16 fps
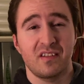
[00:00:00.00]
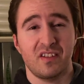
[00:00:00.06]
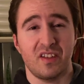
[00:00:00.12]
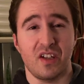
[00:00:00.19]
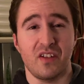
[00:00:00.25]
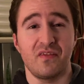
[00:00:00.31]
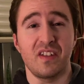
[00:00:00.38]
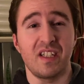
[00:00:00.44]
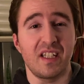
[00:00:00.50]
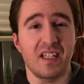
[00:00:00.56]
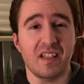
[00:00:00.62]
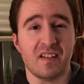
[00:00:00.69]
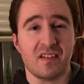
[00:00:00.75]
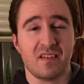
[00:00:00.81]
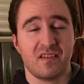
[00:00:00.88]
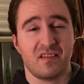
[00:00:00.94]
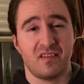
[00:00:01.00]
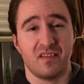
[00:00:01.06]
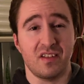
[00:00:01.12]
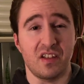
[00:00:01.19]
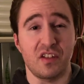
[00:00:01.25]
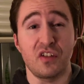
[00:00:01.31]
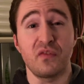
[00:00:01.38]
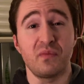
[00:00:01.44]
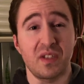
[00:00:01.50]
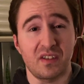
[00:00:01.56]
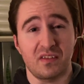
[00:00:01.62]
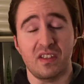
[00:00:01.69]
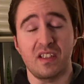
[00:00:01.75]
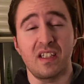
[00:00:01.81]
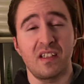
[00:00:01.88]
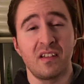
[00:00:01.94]
of the days that you've been
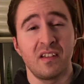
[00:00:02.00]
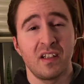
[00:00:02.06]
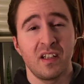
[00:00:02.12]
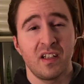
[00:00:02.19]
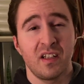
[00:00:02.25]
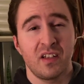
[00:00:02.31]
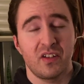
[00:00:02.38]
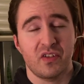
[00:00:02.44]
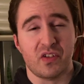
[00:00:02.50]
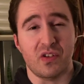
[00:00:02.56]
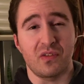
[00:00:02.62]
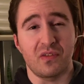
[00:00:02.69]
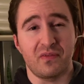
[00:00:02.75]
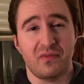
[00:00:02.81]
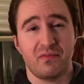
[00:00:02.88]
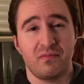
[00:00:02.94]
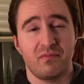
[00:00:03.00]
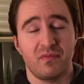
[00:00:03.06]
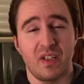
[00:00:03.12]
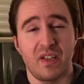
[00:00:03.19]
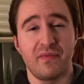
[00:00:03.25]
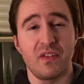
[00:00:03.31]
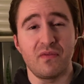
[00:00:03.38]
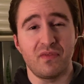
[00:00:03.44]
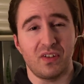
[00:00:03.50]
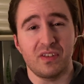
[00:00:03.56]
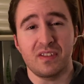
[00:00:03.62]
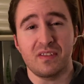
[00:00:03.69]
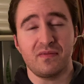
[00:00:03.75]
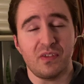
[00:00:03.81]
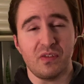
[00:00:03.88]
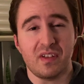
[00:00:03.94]
clean. So if you've fallen a
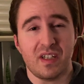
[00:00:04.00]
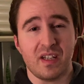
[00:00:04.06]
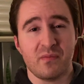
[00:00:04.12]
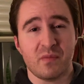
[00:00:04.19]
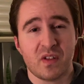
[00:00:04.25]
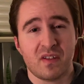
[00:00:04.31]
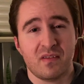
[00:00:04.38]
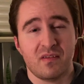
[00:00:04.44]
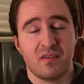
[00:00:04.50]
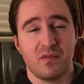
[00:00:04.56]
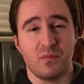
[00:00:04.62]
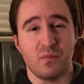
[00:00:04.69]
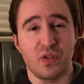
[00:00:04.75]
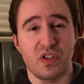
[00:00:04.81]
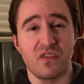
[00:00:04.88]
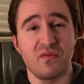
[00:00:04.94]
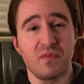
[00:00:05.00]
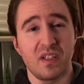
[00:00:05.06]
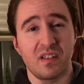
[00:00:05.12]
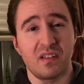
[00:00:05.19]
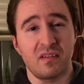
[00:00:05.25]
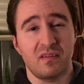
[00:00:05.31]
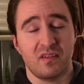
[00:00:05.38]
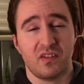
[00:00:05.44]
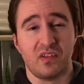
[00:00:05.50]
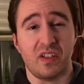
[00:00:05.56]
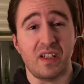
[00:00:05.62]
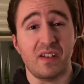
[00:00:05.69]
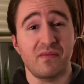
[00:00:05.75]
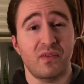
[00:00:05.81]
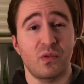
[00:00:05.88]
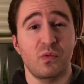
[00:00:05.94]
few times, but you've been clean
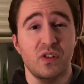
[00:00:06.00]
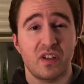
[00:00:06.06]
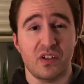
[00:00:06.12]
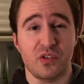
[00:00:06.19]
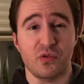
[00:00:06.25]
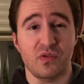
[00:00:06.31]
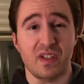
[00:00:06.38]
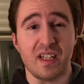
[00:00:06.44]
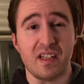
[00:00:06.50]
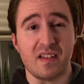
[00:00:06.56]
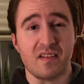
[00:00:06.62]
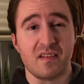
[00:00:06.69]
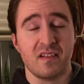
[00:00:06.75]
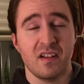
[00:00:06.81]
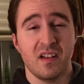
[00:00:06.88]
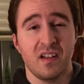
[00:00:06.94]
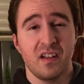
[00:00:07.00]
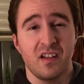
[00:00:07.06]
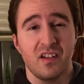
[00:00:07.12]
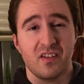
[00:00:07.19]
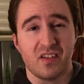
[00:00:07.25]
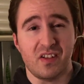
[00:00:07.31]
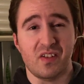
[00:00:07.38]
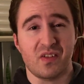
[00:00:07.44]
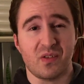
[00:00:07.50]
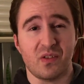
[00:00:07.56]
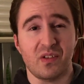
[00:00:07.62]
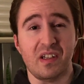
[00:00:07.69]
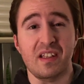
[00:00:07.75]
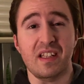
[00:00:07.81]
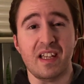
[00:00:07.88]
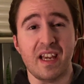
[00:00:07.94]
for 100 days since
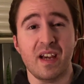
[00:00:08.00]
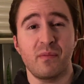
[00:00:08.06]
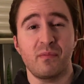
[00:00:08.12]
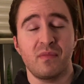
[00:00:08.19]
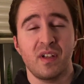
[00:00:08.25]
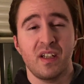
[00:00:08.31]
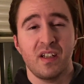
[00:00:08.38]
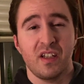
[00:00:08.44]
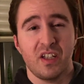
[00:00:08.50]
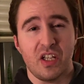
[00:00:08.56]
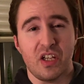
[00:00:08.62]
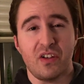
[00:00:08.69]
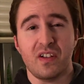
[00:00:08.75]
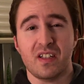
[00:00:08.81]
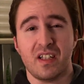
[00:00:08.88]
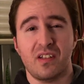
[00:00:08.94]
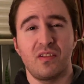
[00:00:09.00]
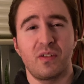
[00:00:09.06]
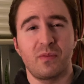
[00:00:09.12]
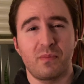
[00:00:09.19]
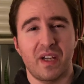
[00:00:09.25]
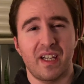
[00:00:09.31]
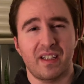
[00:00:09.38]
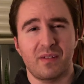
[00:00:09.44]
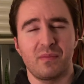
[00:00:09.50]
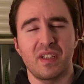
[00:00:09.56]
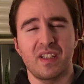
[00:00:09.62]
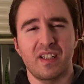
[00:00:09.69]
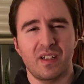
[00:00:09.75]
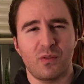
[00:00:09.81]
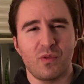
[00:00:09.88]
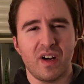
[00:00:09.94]
starting the app, you can take a look back and be
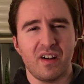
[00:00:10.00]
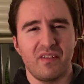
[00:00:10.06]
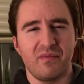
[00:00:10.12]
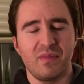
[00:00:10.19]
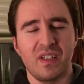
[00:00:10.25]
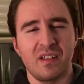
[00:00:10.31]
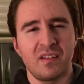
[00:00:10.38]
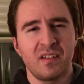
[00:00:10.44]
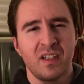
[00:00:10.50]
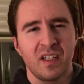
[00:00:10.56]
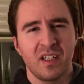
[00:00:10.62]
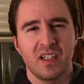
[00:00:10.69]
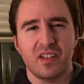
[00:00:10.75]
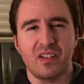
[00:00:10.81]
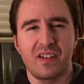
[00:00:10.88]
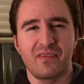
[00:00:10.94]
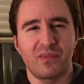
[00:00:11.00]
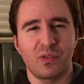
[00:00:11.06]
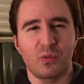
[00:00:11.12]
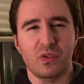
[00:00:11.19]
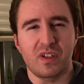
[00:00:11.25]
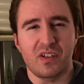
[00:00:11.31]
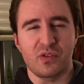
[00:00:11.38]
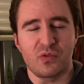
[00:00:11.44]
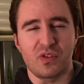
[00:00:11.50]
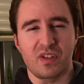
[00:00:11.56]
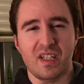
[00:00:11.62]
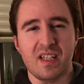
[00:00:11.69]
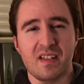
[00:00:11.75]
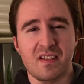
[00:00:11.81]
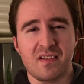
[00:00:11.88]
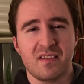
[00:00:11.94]
like, wow, I've been clean for 100
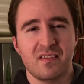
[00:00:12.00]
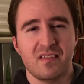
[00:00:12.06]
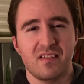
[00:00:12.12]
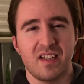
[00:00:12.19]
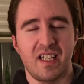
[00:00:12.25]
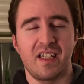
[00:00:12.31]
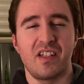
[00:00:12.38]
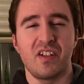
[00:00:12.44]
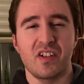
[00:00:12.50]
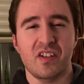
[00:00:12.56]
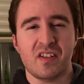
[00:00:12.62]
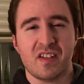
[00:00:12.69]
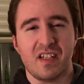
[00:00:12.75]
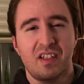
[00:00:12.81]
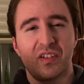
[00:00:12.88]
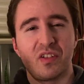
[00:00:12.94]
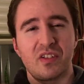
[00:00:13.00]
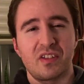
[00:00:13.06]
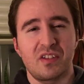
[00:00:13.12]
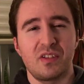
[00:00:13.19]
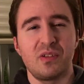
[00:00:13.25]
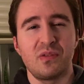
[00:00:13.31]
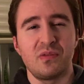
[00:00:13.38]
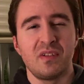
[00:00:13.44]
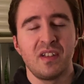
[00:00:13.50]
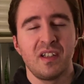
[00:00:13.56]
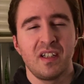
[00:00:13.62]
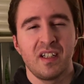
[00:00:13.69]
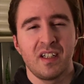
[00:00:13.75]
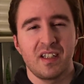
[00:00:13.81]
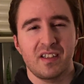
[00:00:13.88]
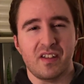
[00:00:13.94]
days. And it does take a look too
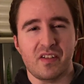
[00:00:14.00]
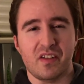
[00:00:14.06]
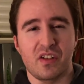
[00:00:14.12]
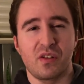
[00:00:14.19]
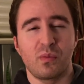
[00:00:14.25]
to see your